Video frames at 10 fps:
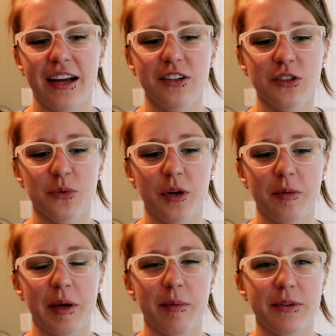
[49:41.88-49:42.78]
I just
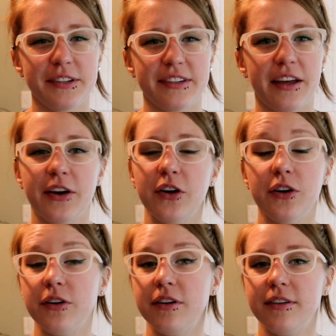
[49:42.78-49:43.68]
want to be able to set a
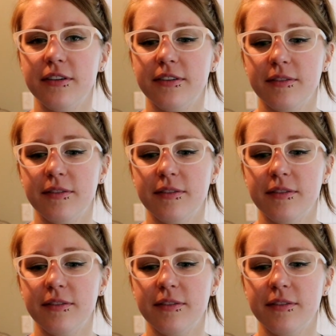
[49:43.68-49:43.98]
good